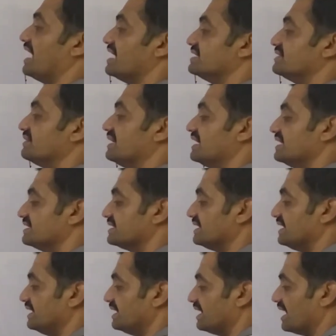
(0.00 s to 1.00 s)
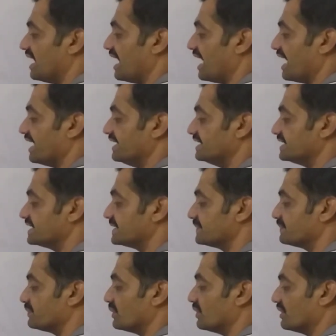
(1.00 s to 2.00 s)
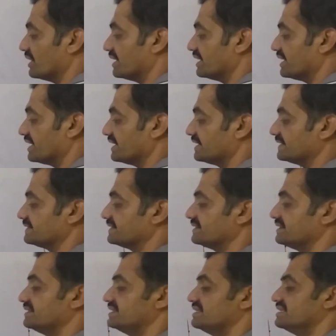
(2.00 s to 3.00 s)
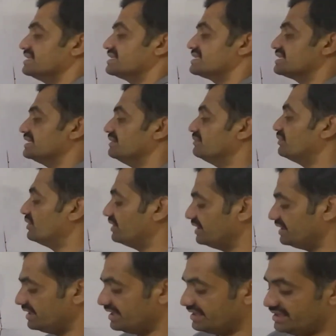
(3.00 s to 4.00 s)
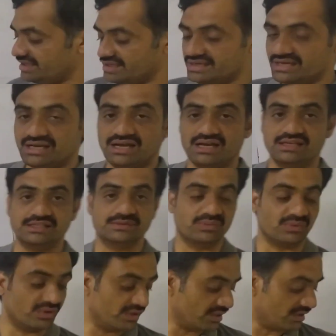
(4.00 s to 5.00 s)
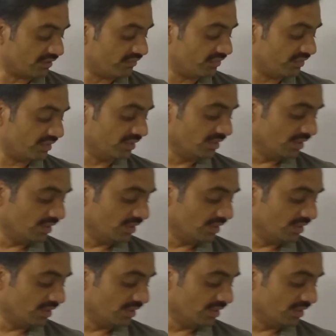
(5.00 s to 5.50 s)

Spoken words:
as well as ice point. Steam point and ice point of